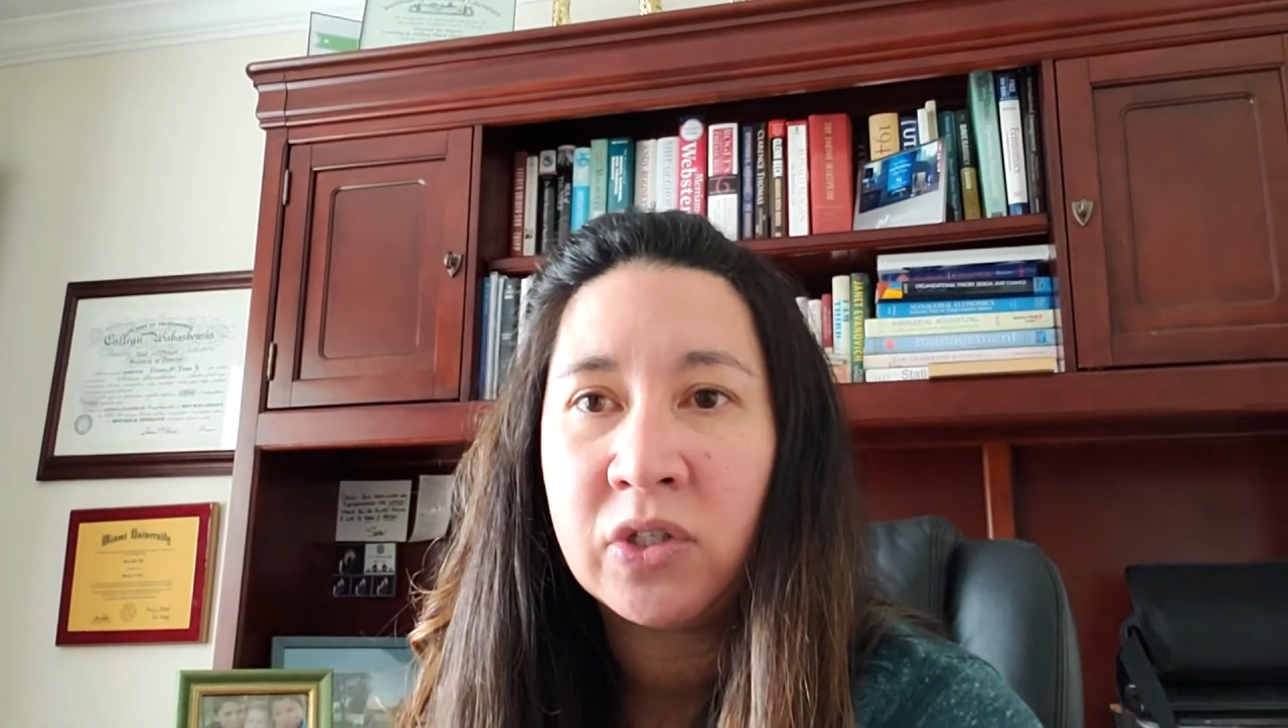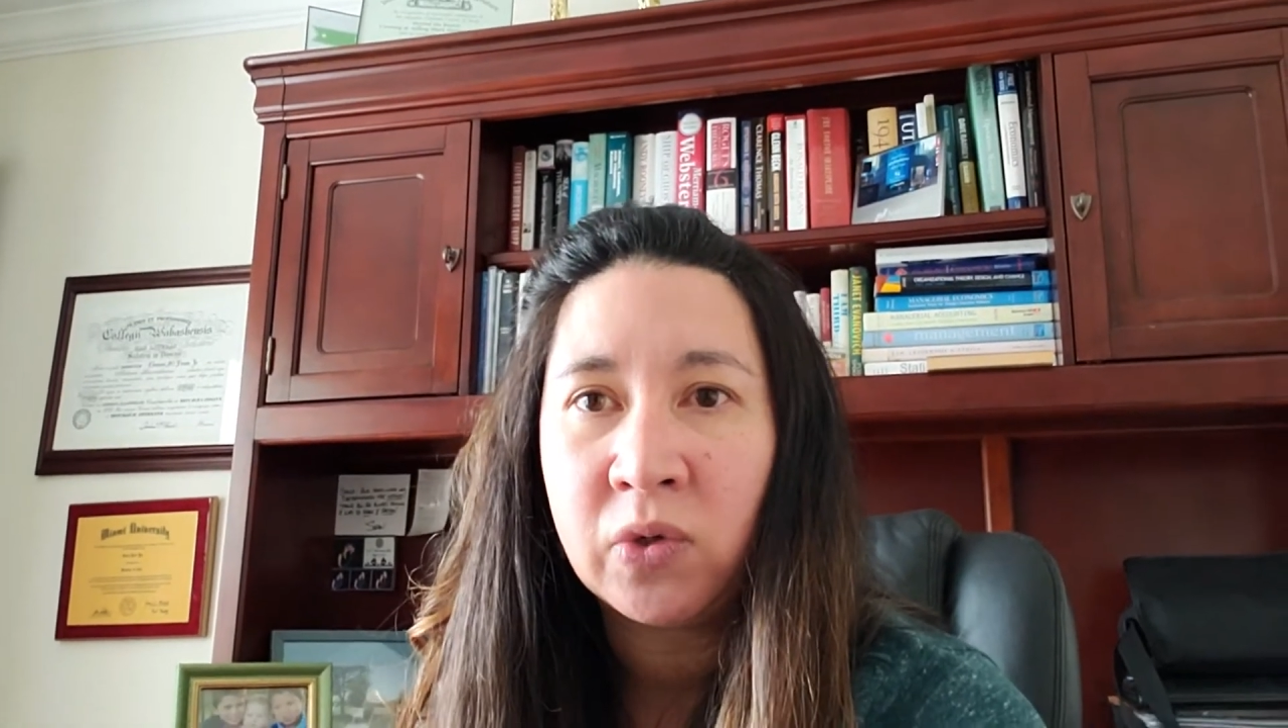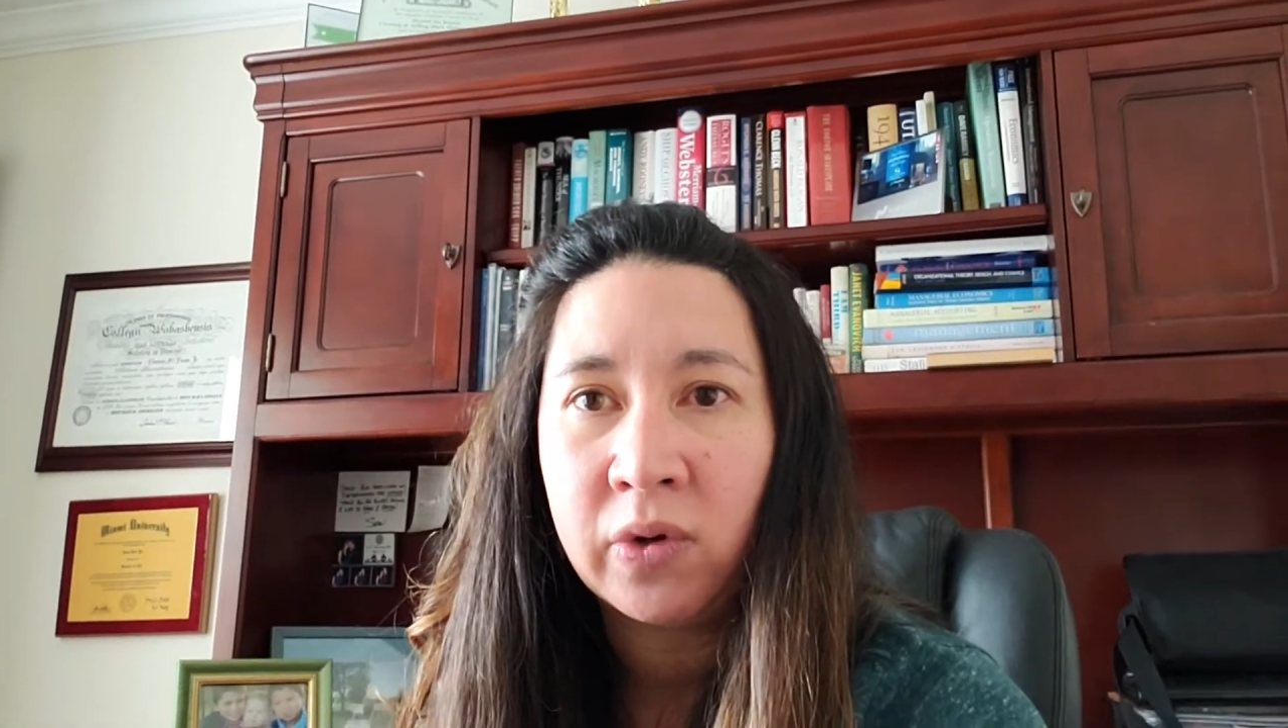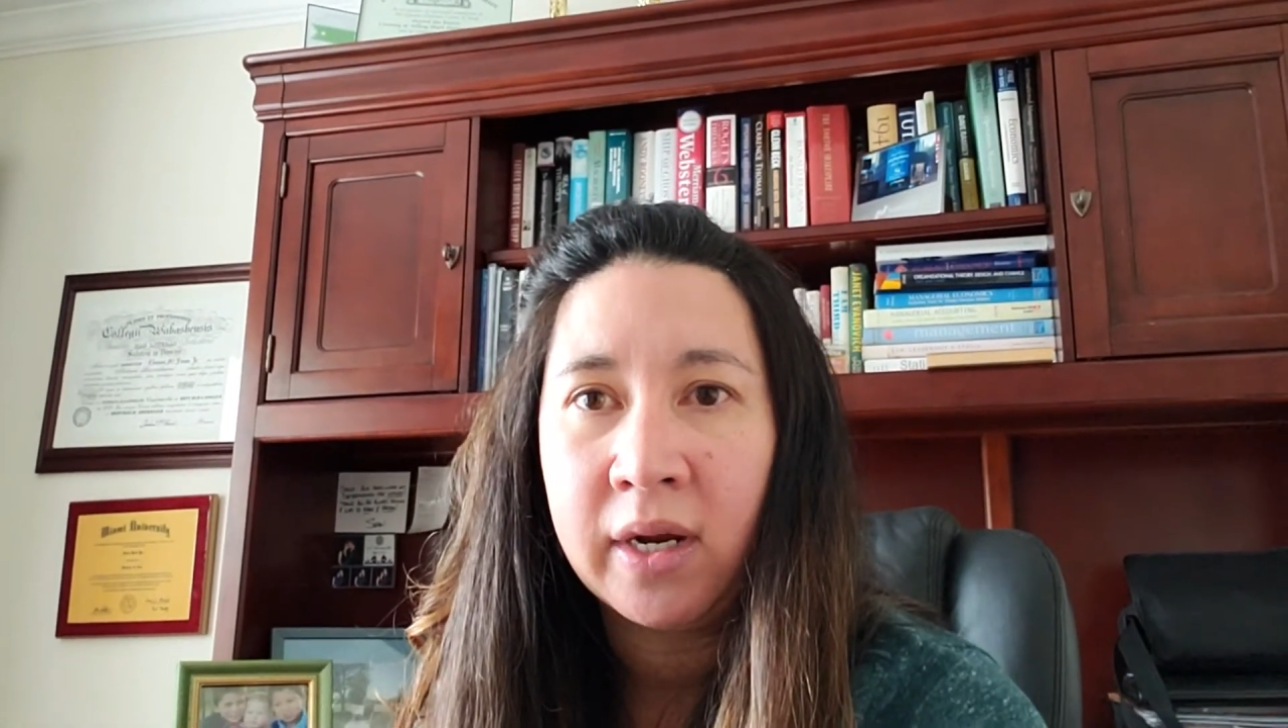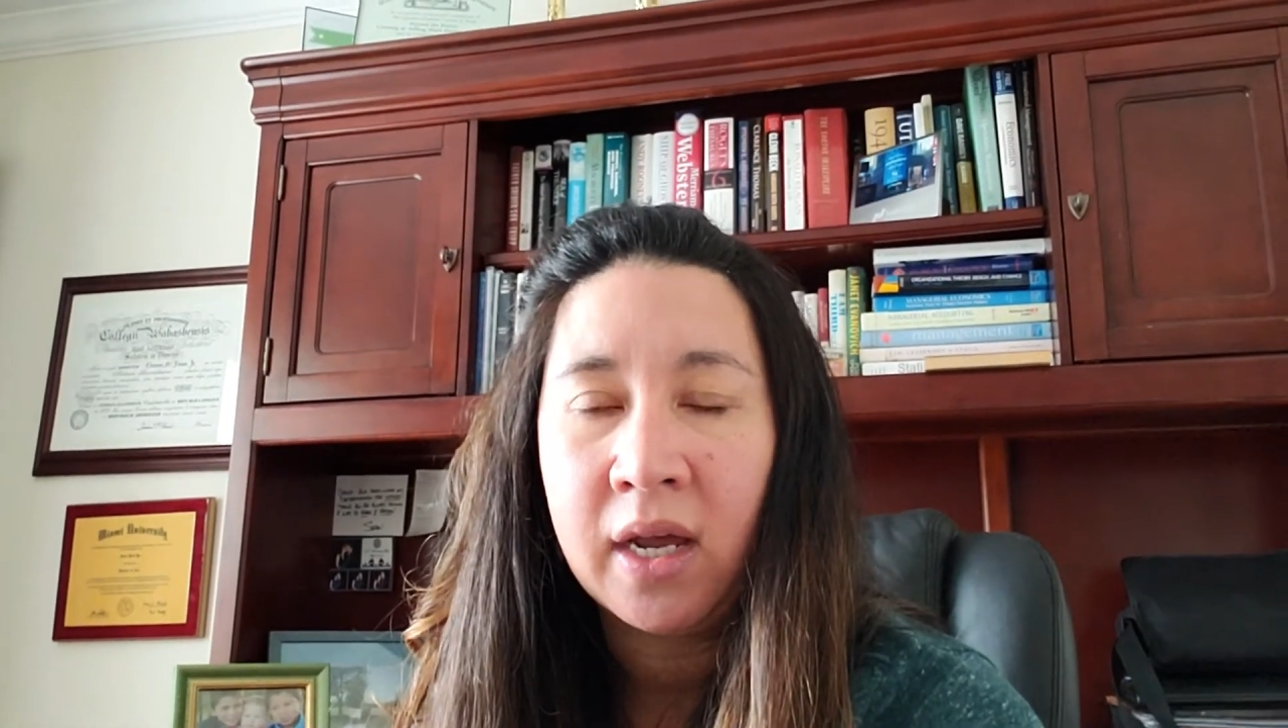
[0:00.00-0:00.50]

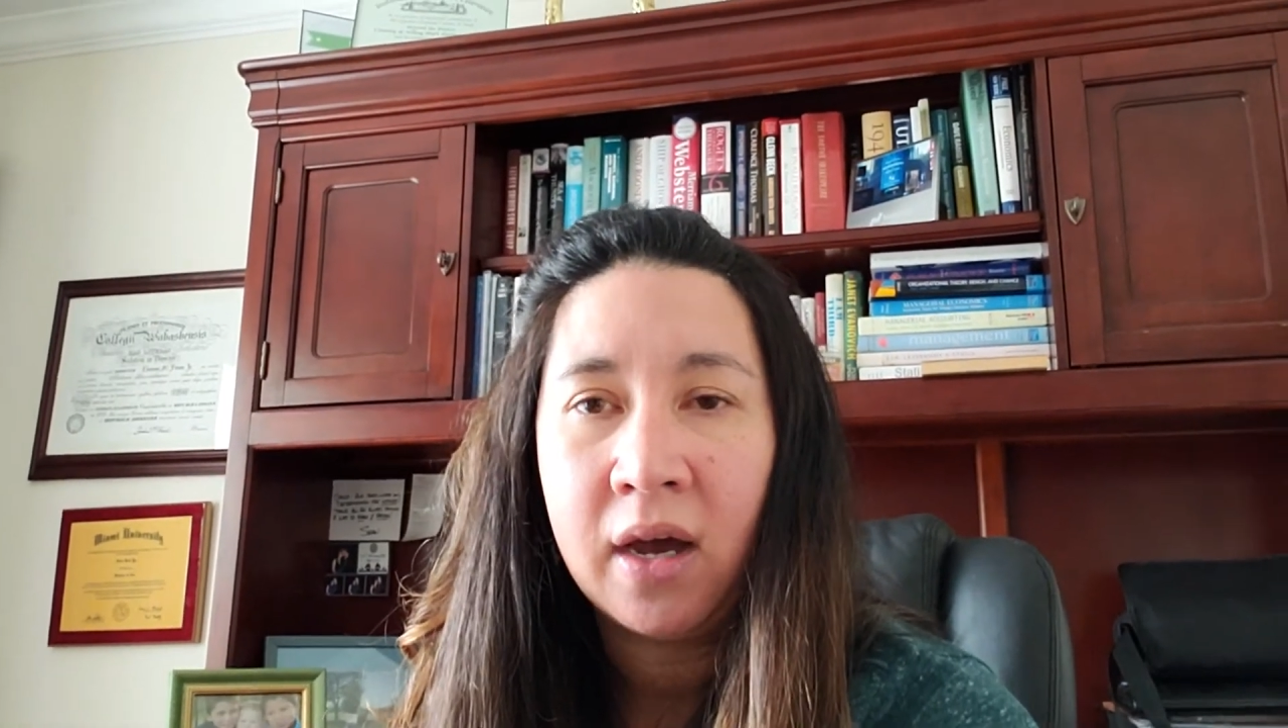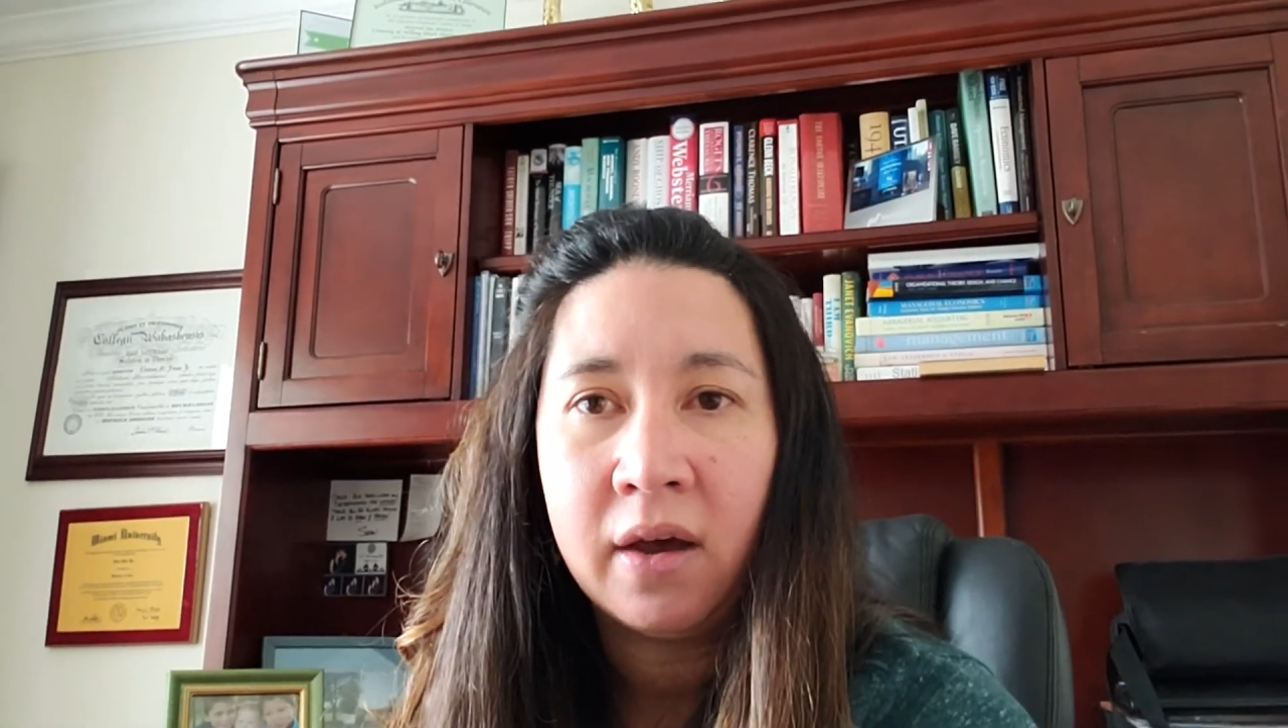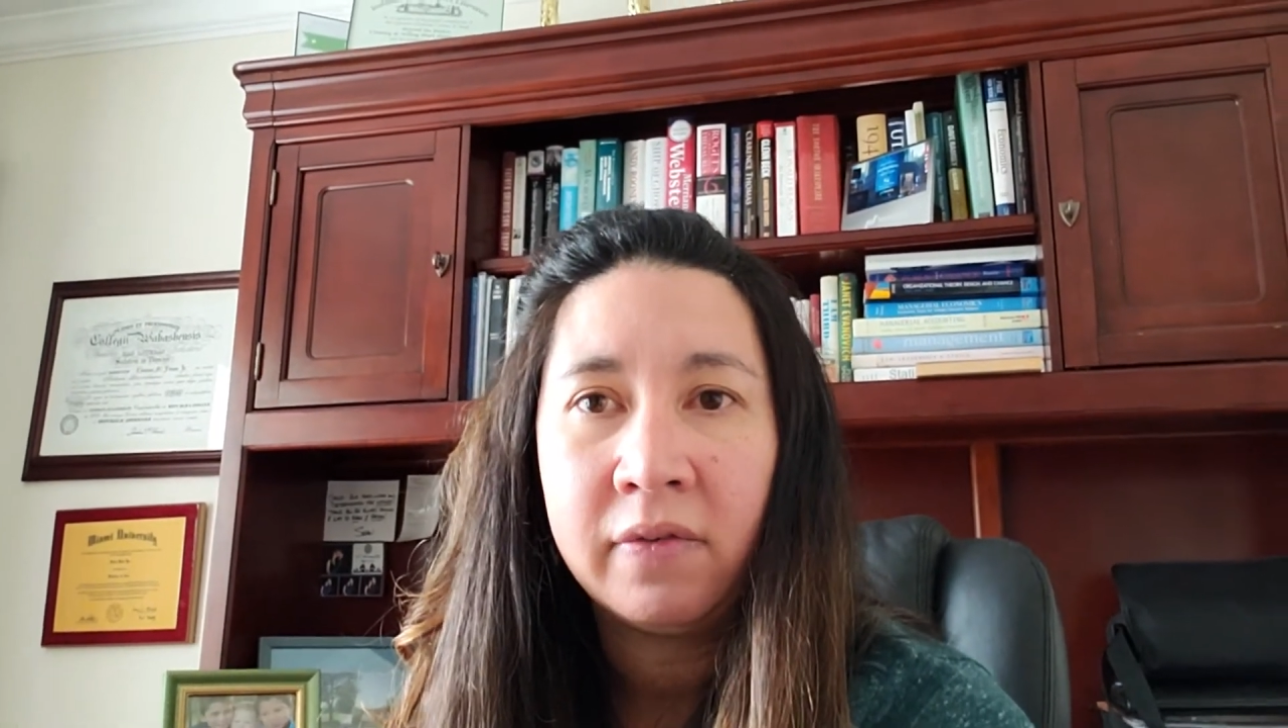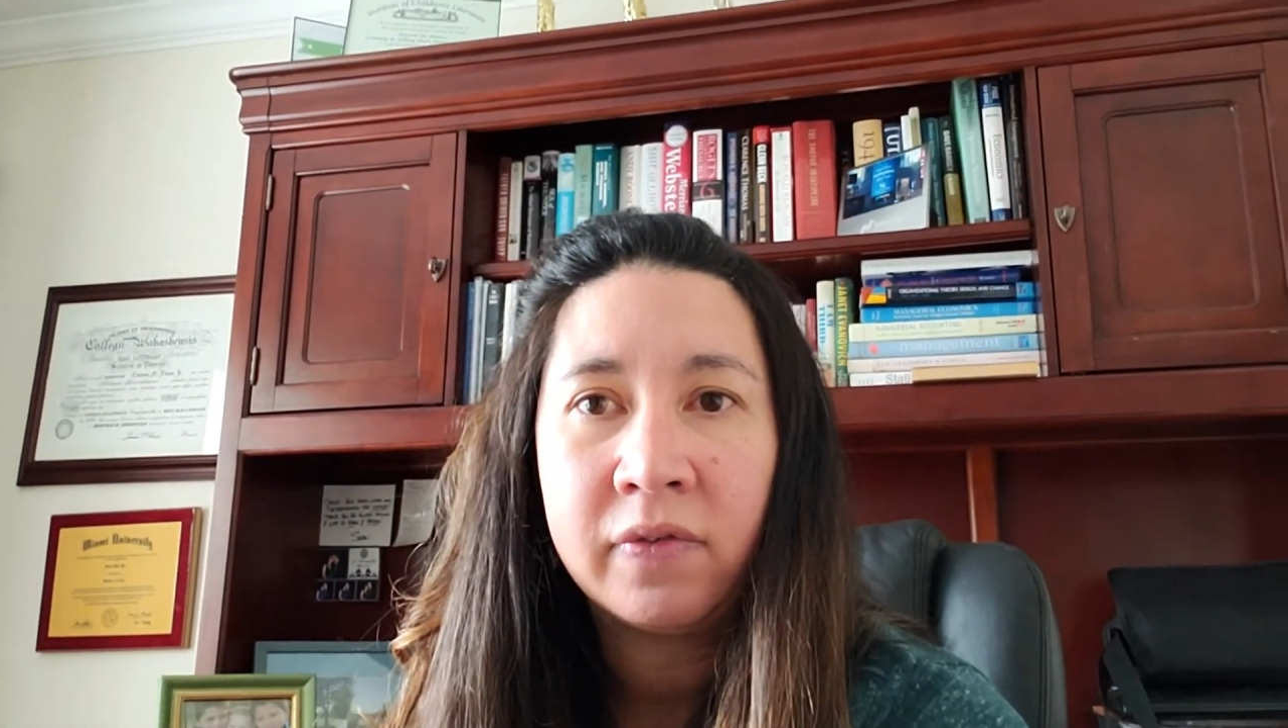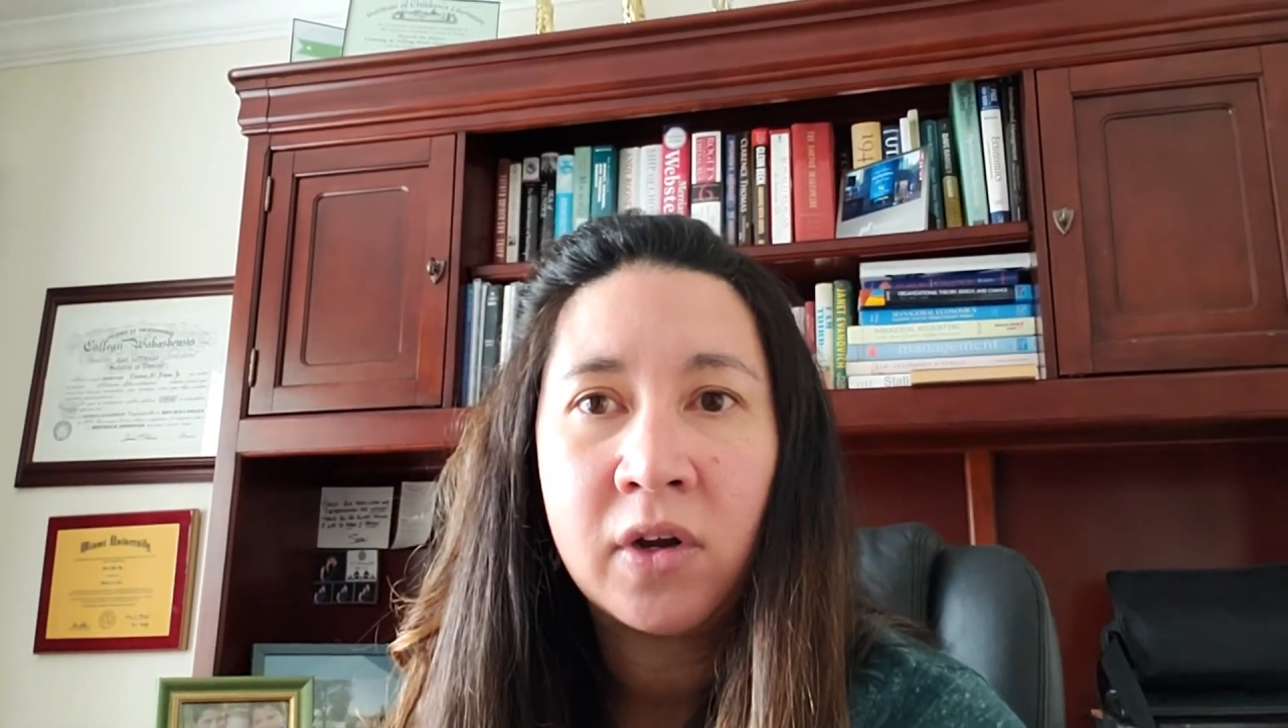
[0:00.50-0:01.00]
story of